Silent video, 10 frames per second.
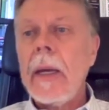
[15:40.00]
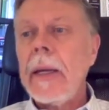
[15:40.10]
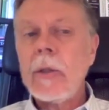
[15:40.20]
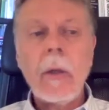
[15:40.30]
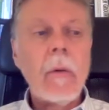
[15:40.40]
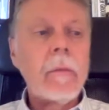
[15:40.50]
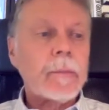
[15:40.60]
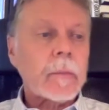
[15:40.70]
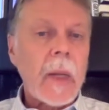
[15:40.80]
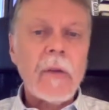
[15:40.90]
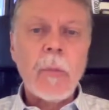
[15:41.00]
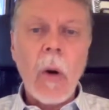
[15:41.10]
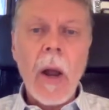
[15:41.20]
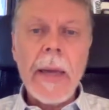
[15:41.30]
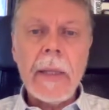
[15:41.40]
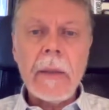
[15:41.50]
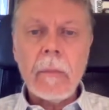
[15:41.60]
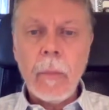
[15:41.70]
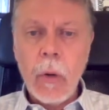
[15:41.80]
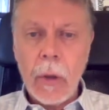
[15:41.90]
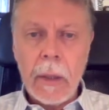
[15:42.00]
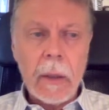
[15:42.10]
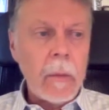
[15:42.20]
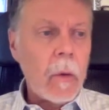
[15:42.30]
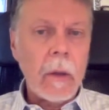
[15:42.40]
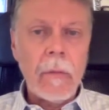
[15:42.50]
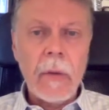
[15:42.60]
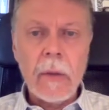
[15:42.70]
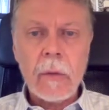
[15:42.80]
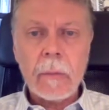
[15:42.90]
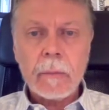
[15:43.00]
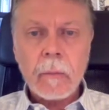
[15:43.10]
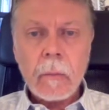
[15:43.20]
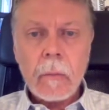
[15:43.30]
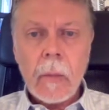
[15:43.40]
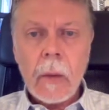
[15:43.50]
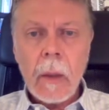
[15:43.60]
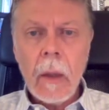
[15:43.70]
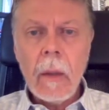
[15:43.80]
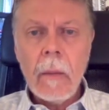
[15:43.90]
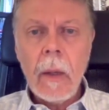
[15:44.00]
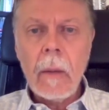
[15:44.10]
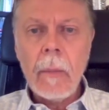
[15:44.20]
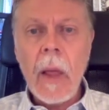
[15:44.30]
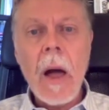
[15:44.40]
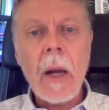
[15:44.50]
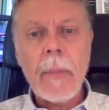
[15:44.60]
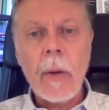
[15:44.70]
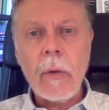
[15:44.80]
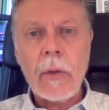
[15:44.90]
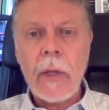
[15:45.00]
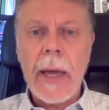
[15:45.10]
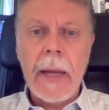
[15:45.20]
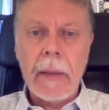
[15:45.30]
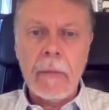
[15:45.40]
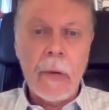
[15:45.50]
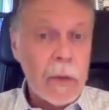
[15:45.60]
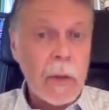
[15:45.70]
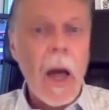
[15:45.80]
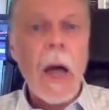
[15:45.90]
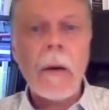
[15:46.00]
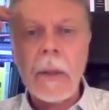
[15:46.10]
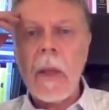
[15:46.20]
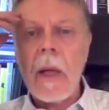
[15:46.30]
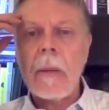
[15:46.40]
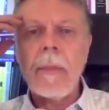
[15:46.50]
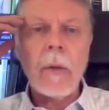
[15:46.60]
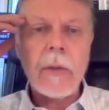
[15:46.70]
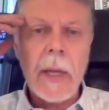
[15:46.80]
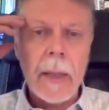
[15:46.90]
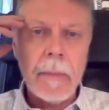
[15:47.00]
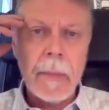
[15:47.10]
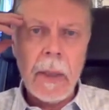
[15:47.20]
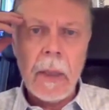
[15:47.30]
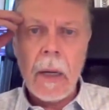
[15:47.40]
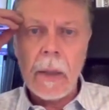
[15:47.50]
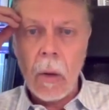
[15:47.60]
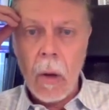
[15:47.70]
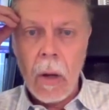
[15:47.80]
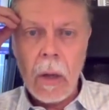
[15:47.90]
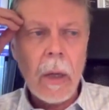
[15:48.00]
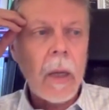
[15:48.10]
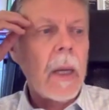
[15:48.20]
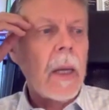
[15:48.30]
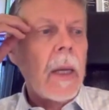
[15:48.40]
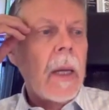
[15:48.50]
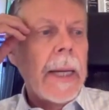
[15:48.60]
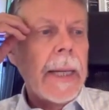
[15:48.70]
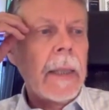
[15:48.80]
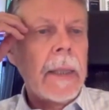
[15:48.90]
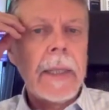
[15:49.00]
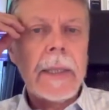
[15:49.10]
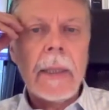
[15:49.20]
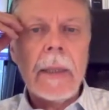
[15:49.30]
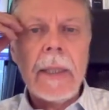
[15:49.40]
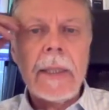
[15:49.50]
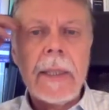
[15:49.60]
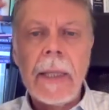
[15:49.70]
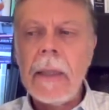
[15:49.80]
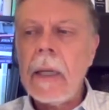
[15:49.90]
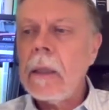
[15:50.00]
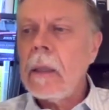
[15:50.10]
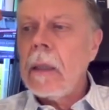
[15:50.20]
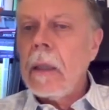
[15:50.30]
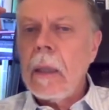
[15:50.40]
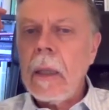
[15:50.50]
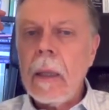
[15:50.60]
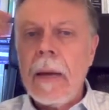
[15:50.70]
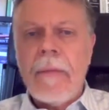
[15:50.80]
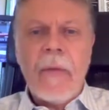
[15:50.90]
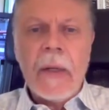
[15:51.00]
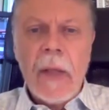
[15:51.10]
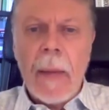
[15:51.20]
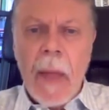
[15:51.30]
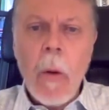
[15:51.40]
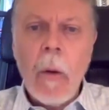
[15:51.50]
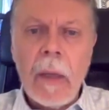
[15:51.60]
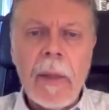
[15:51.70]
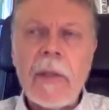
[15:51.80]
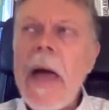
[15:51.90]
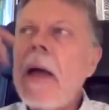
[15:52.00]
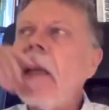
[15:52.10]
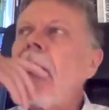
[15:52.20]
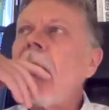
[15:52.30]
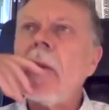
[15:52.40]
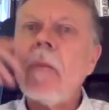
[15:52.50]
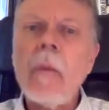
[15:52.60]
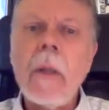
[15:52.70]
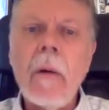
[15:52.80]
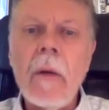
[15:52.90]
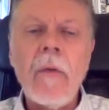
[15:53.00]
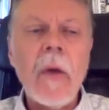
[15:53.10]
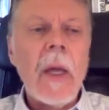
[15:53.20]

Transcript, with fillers: And so, as Brian put it in one of his blog posts, at very scholarly blog posts at EconLog, he said. I forget, I'm not quoting him exactly, but he said, you know, if